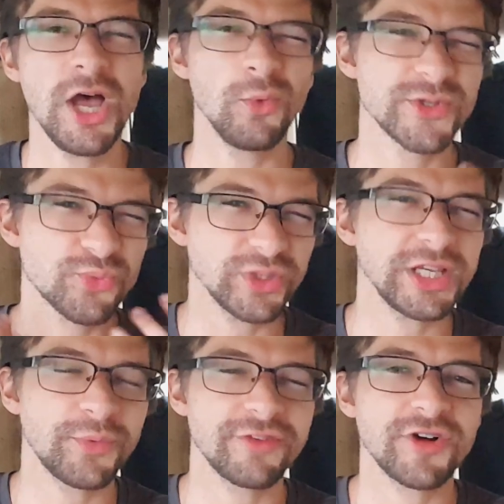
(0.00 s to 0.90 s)
was
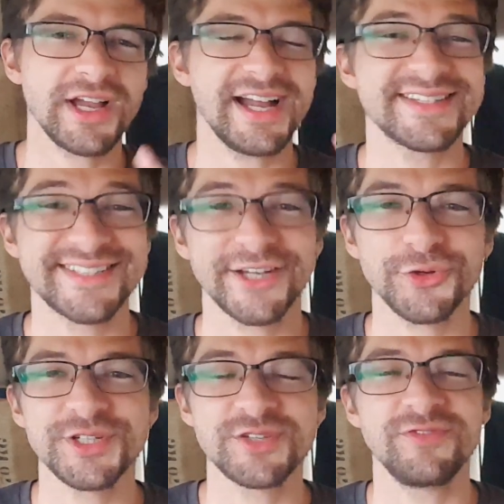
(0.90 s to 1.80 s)
really whenever I got
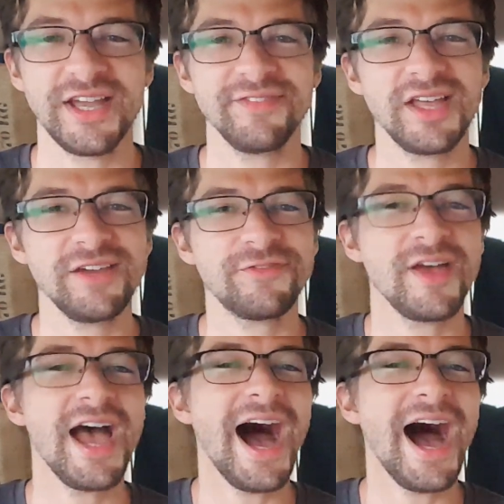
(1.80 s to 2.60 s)
settled into van life.